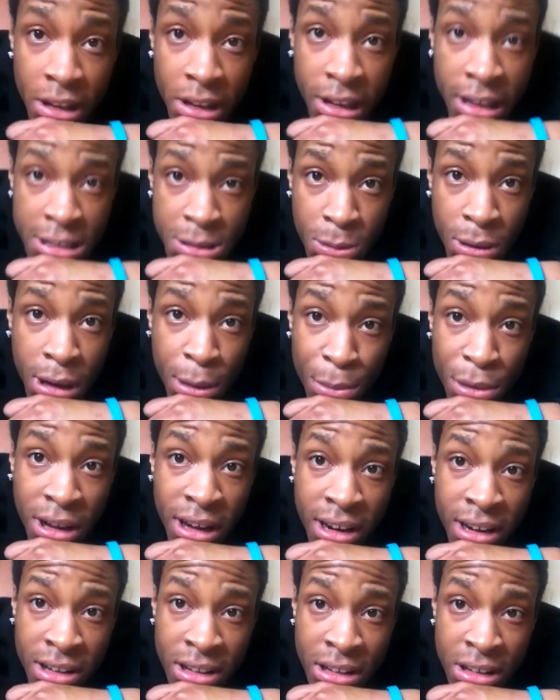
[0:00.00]
That's why I'm
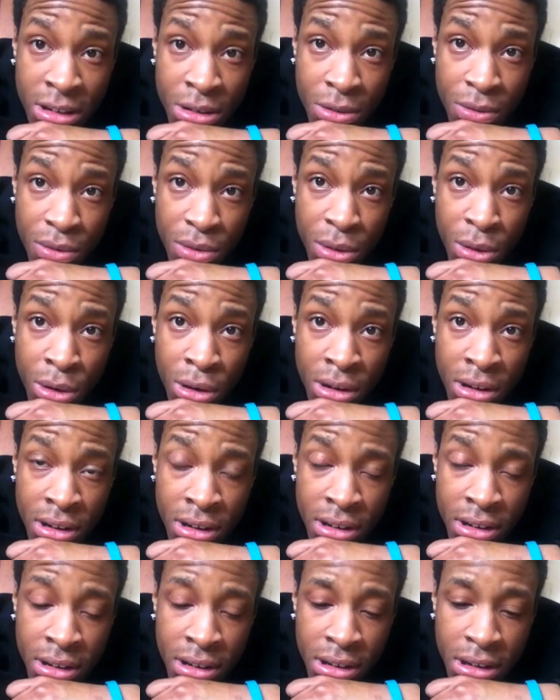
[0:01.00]
kind of laying on the floor.
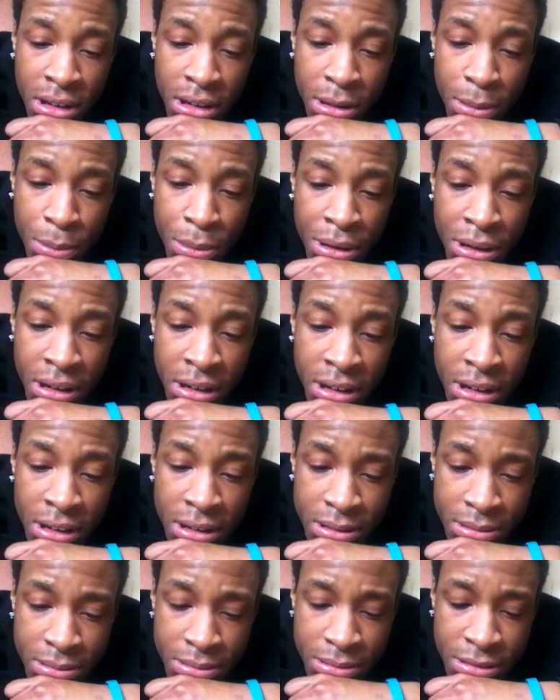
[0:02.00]
But uh,